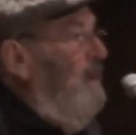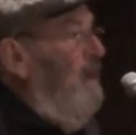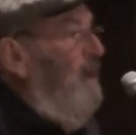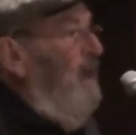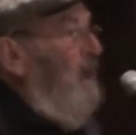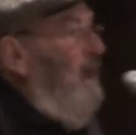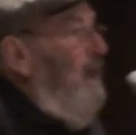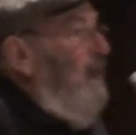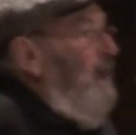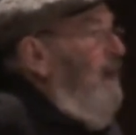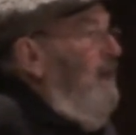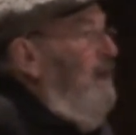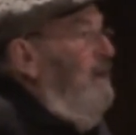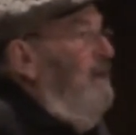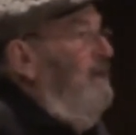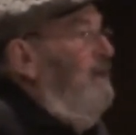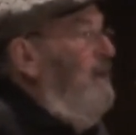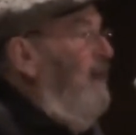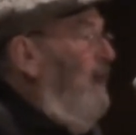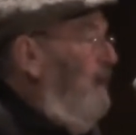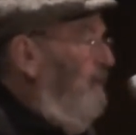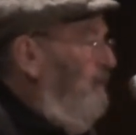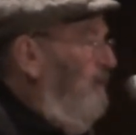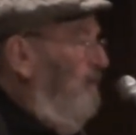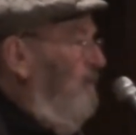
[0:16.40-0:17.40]
And
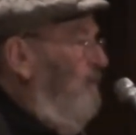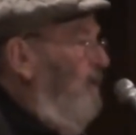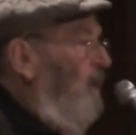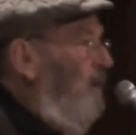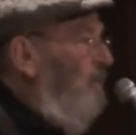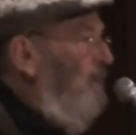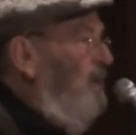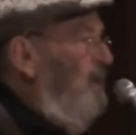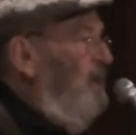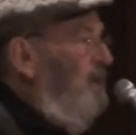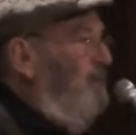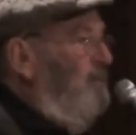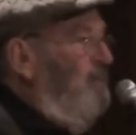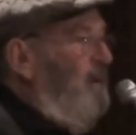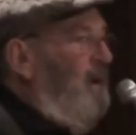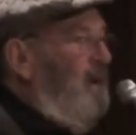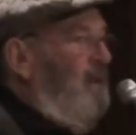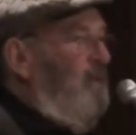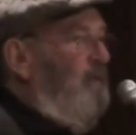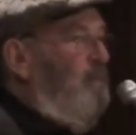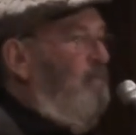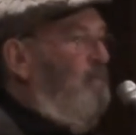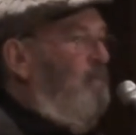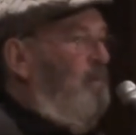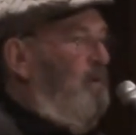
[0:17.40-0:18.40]
Cousin Robert is one
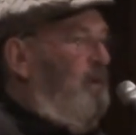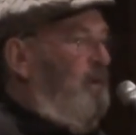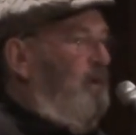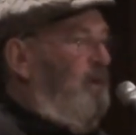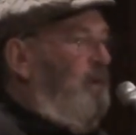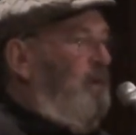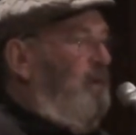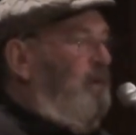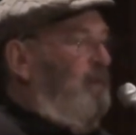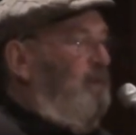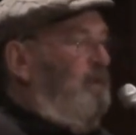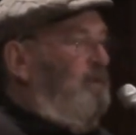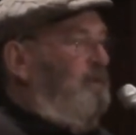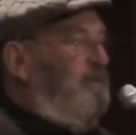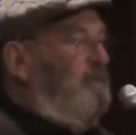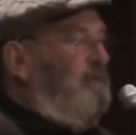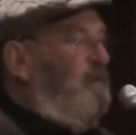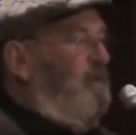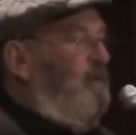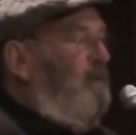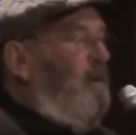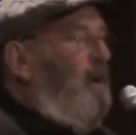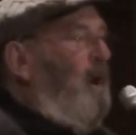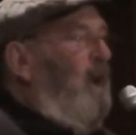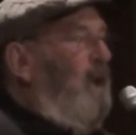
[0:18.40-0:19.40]
of the world's
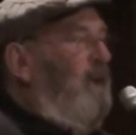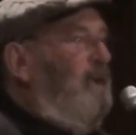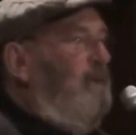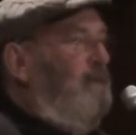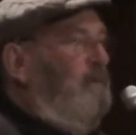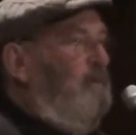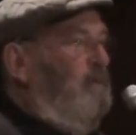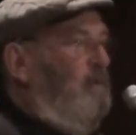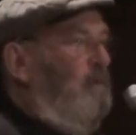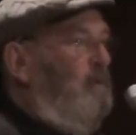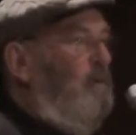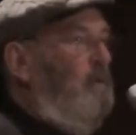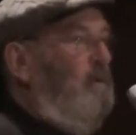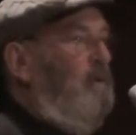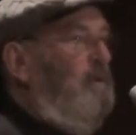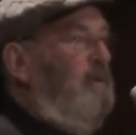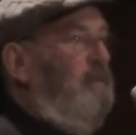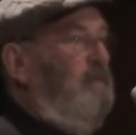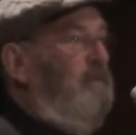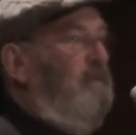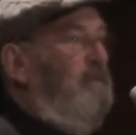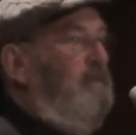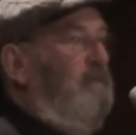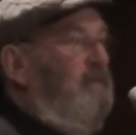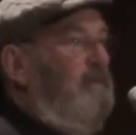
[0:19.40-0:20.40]
great
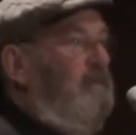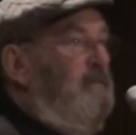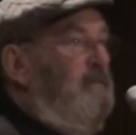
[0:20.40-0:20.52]
talkers.